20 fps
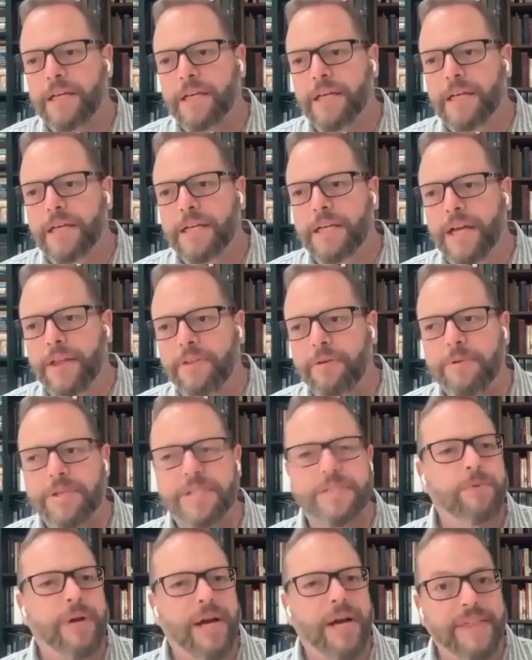Another
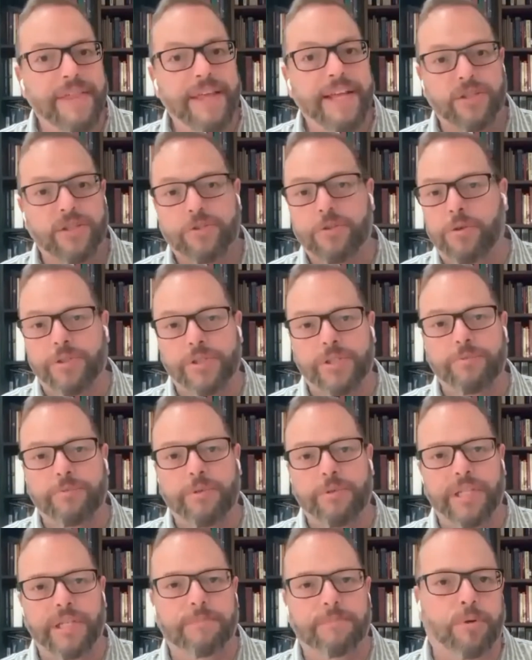reason why I think this course is
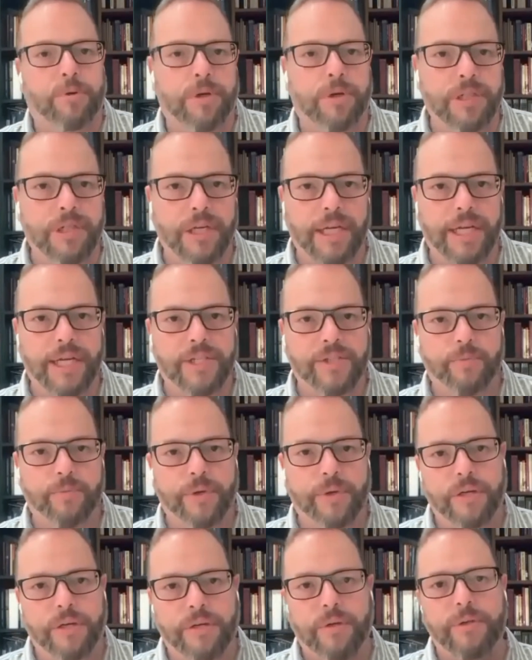really important is
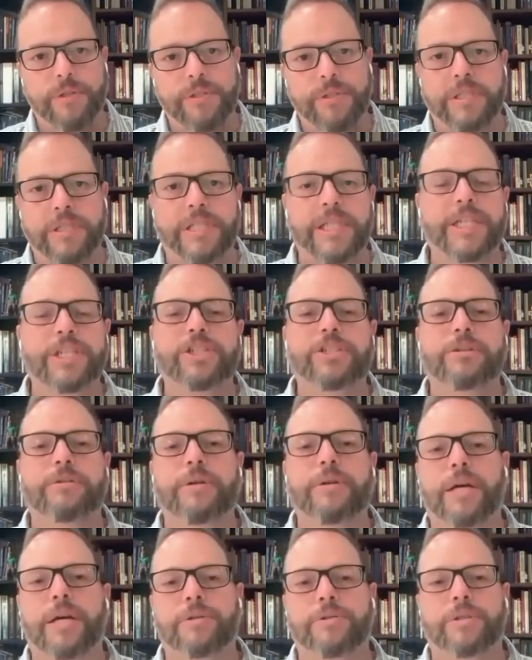we're going to teach you
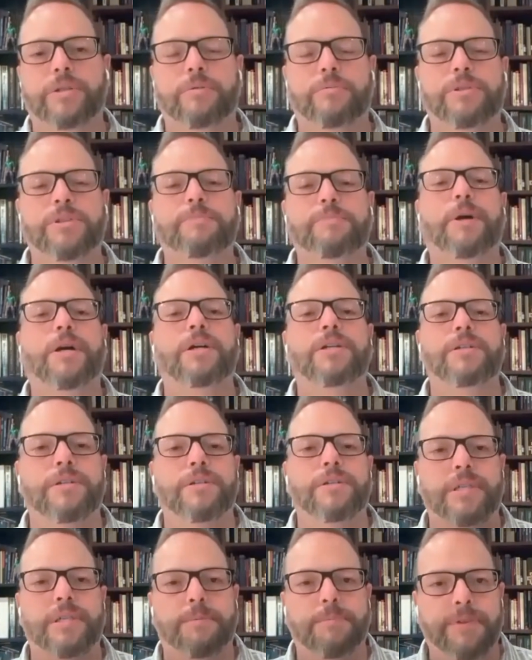how to respond to
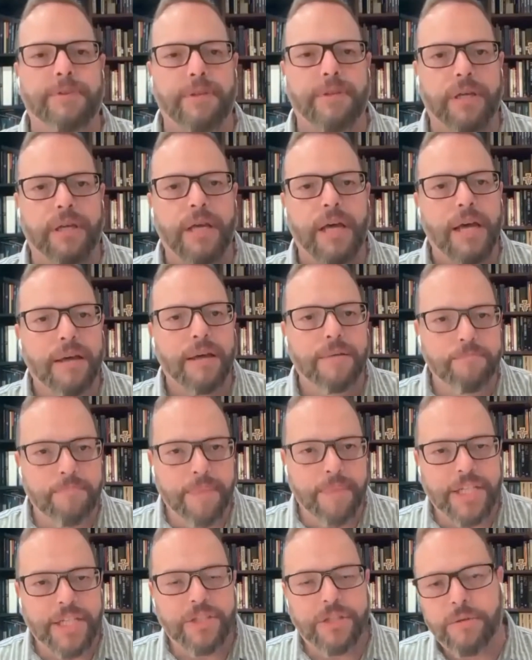some of the
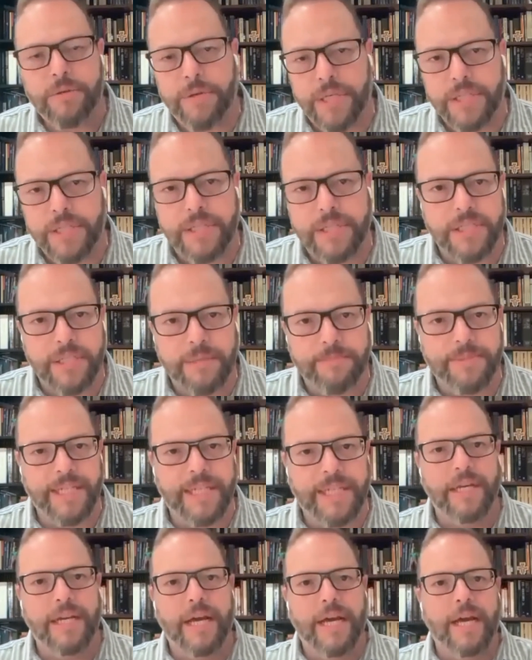major criticisms
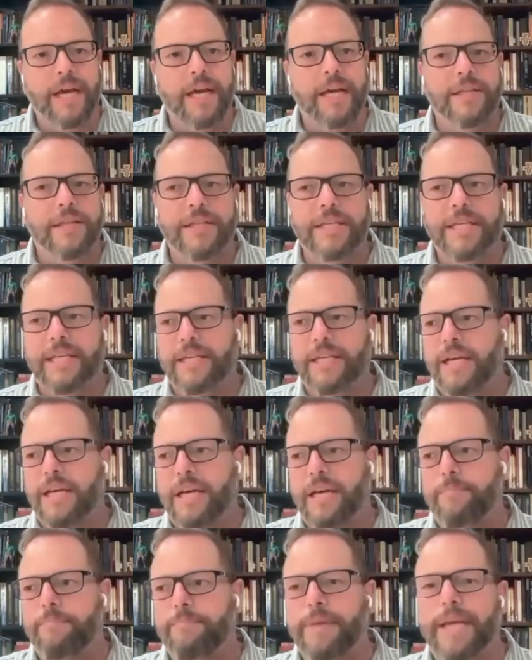and the
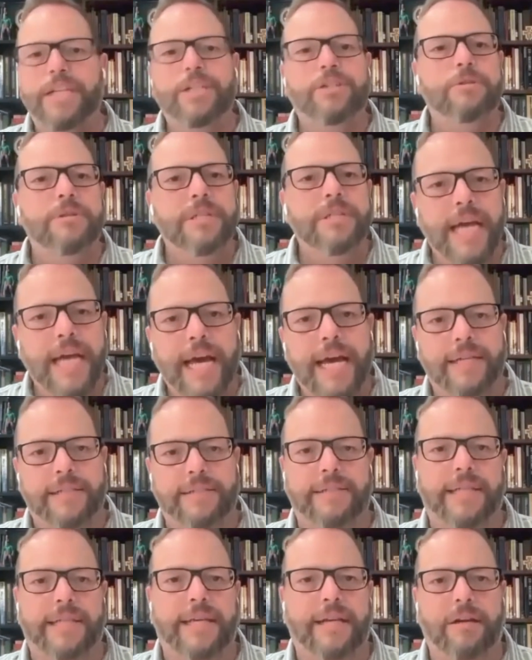major
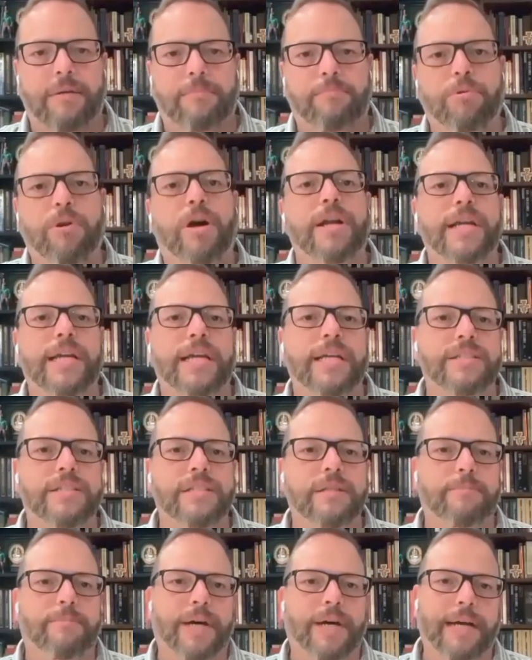attacks that are brought against
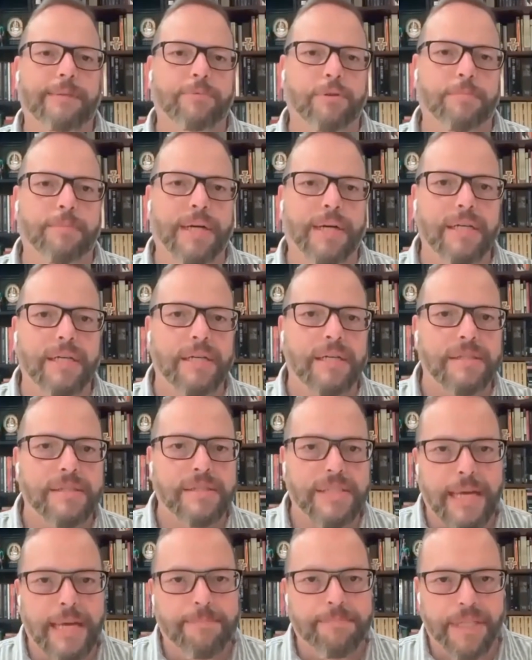the Bible by
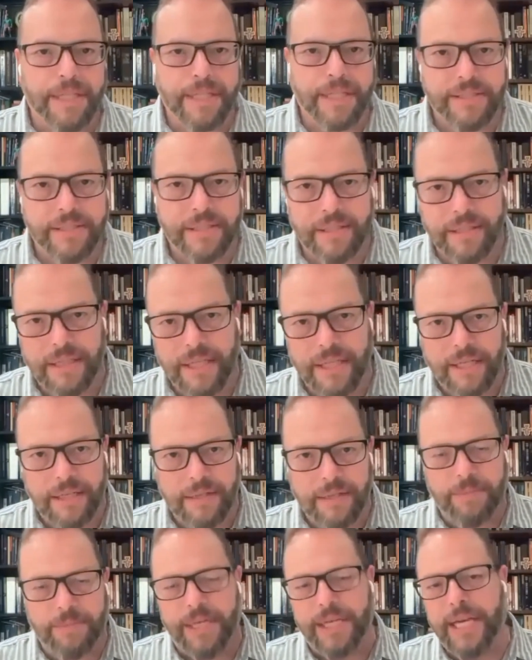skeptics and
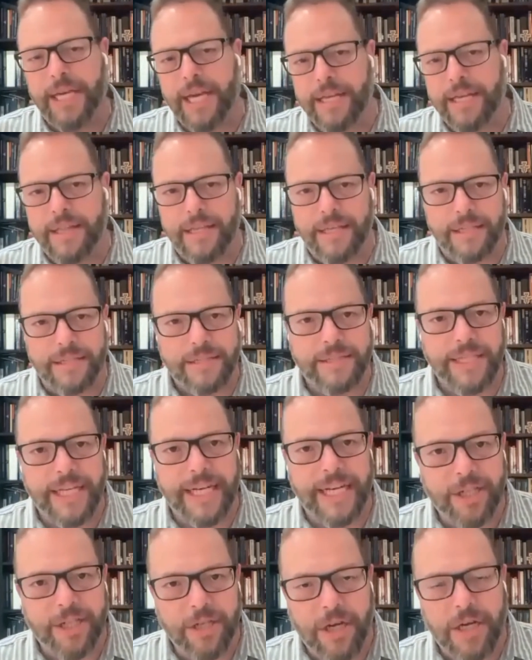by atheists
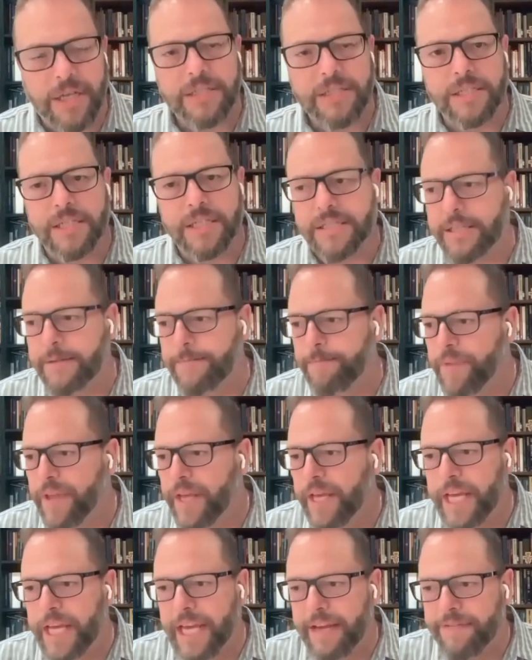and agnostics, and
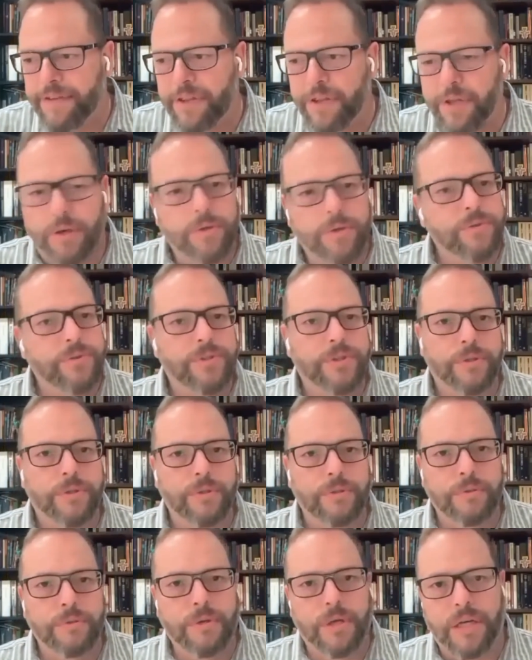even those
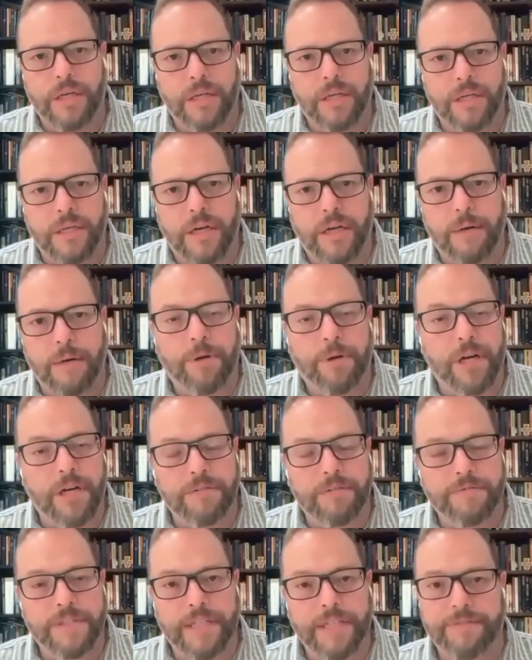who are part
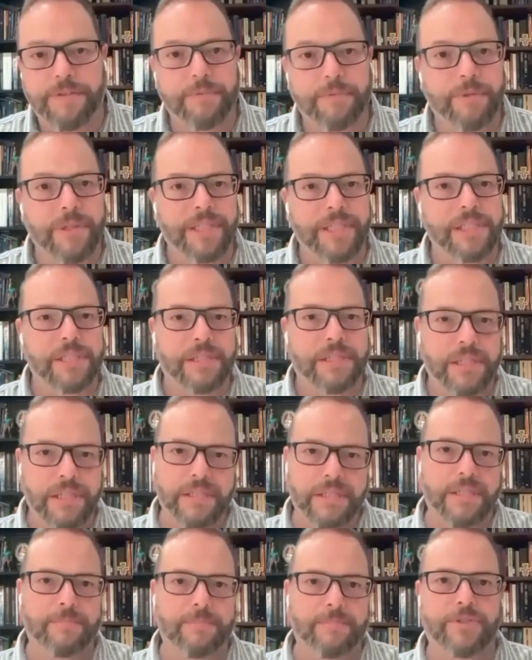of different religious
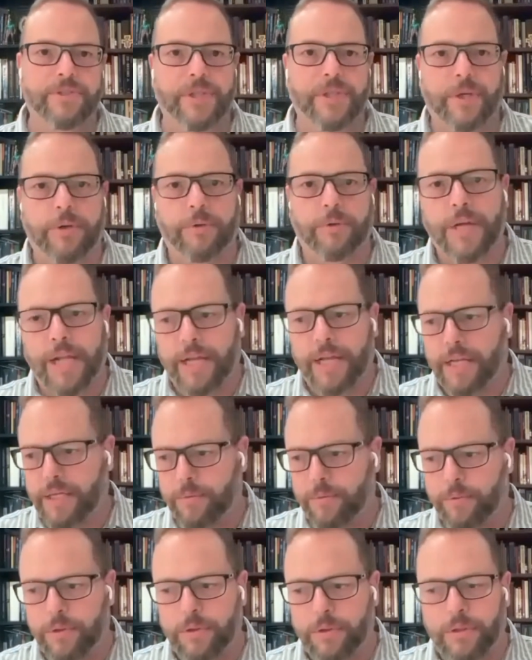systems. So
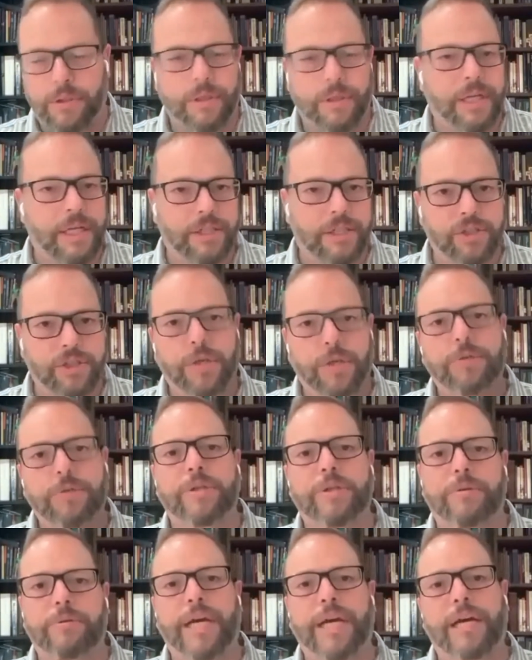we'll show
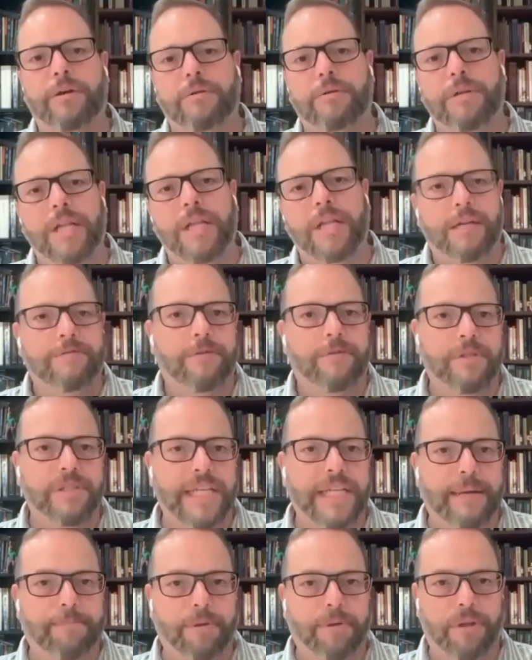you how, for
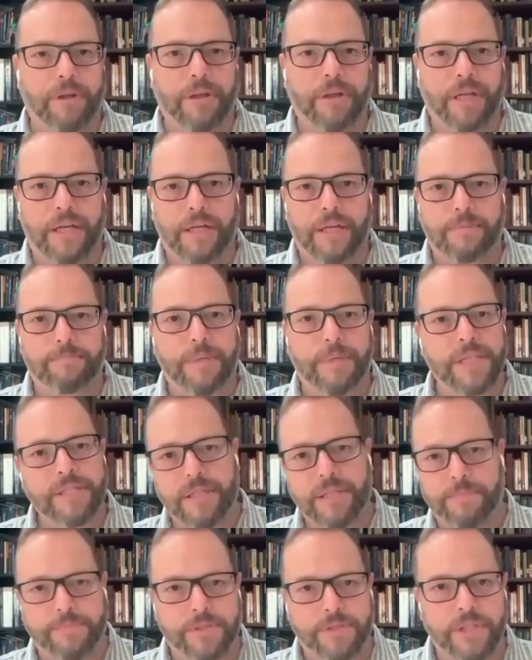example,
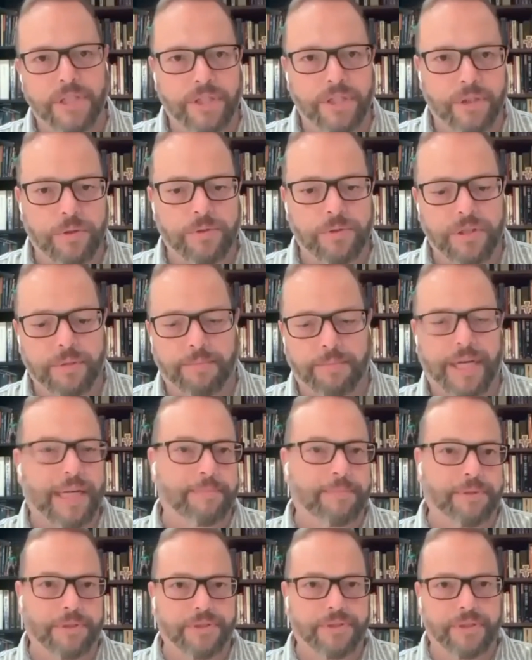Muslims use the
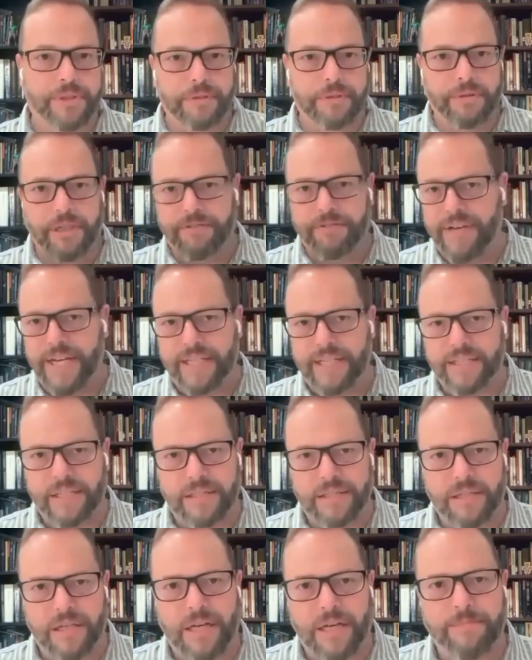Bible to advance
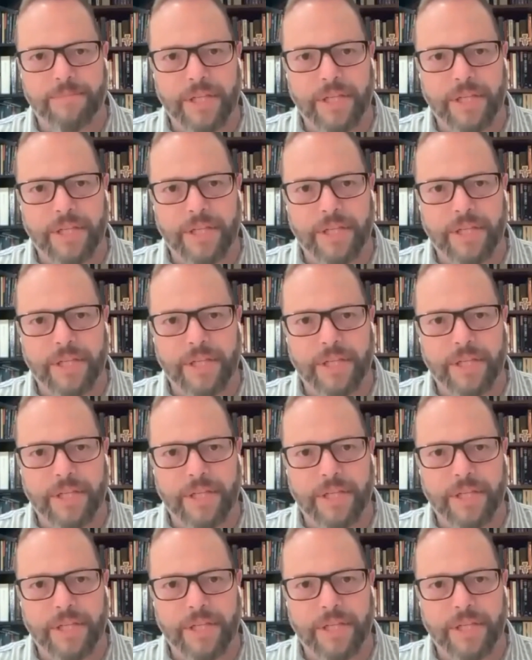Islam.